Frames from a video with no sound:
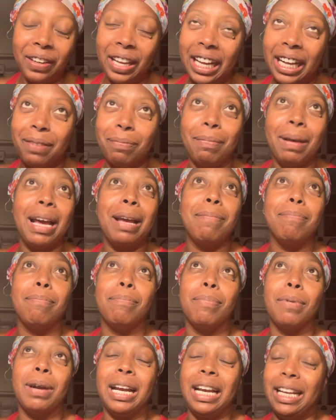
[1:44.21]
Like my
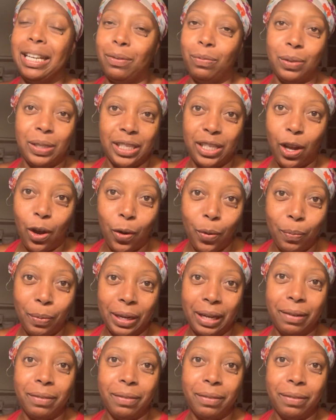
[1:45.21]
brain was open.